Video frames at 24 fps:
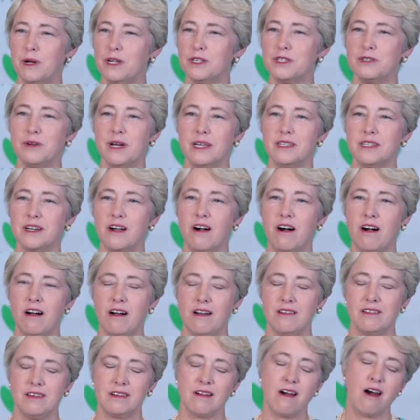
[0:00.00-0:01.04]
are built around the
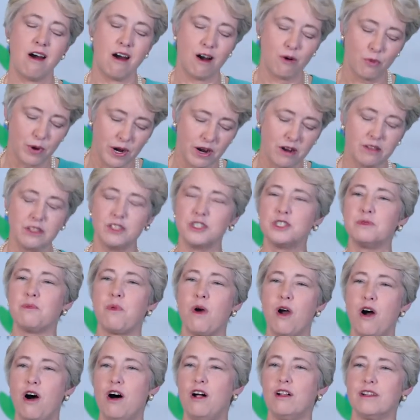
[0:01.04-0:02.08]
car, the car. We are the
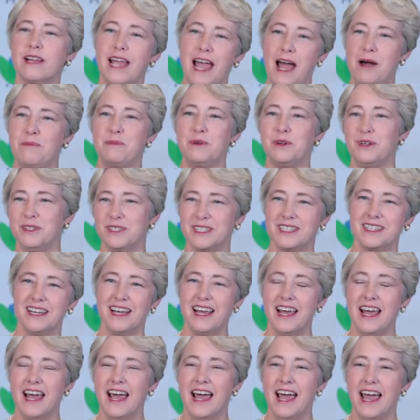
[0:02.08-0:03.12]
sprawl capitals.
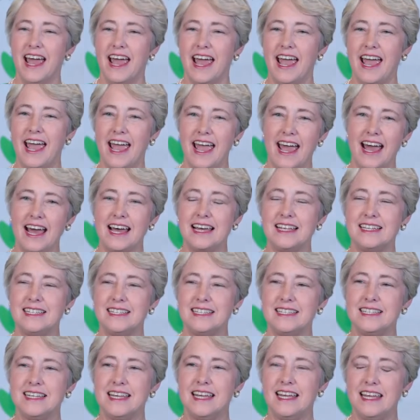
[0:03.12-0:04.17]

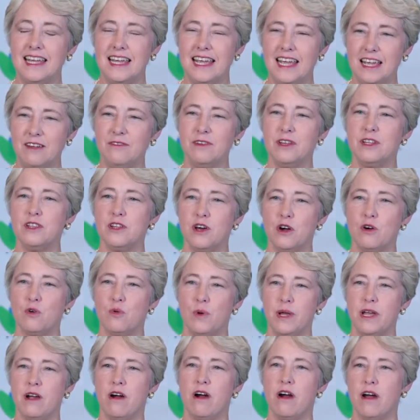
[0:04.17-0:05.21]
And even
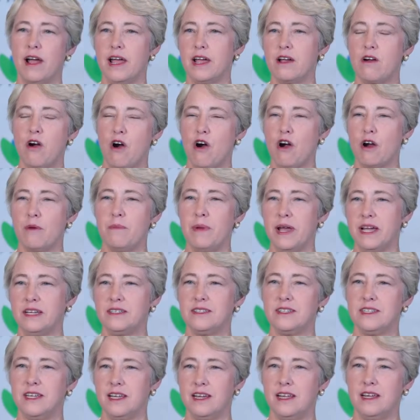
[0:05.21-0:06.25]
though we are a
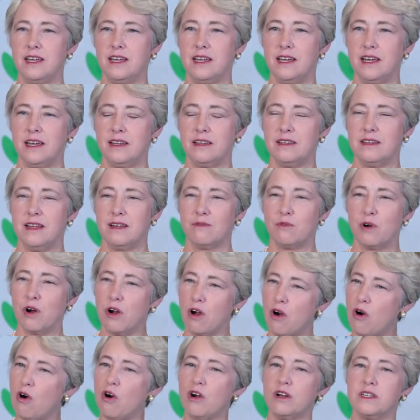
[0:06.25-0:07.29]
car-based city and, and,
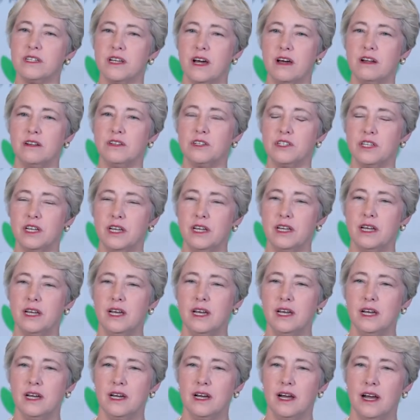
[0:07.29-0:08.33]
we're a horizontal city,
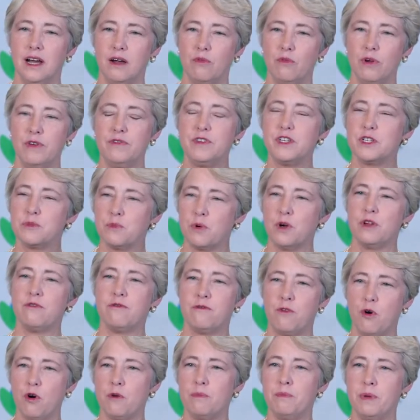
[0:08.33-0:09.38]
uh, we've just
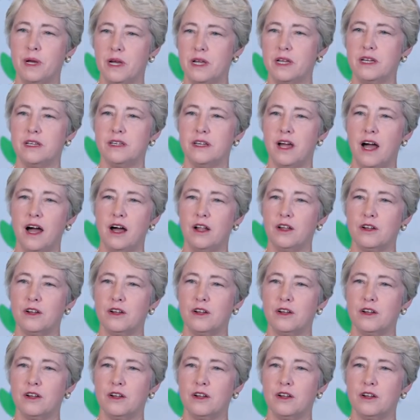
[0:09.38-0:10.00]
put $4 billion